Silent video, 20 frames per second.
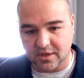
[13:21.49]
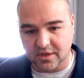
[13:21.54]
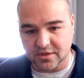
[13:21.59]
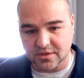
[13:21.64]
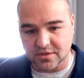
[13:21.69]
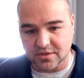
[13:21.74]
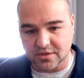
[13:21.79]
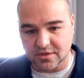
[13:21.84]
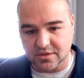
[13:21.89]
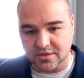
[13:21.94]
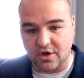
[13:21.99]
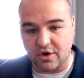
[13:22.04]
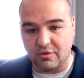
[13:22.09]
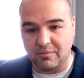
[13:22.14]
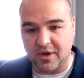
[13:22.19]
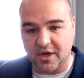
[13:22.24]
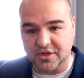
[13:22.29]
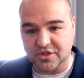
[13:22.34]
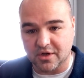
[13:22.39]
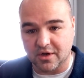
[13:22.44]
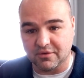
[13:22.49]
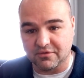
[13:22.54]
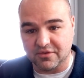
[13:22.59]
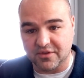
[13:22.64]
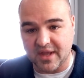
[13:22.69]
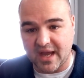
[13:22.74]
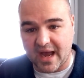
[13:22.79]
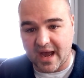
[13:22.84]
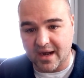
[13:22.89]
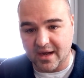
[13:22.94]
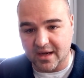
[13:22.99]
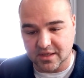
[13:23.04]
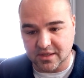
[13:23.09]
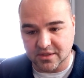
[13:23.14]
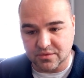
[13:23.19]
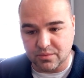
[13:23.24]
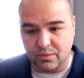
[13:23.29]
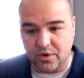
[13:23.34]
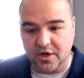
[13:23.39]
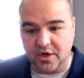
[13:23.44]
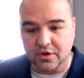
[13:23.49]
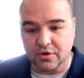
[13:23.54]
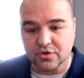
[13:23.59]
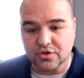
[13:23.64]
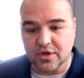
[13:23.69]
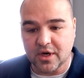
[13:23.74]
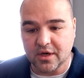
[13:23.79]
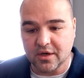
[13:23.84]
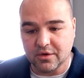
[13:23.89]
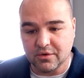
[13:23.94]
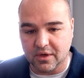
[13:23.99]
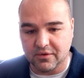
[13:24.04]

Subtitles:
is so much of that. And it's what you're trying to do.